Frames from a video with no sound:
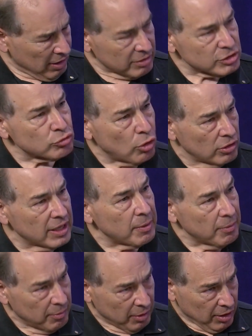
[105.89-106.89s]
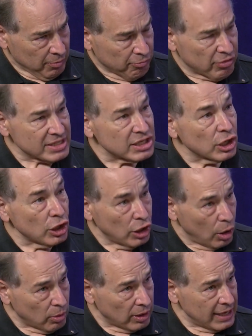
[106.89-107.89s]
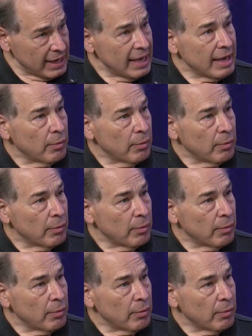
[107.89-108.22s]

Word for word: strongly present locally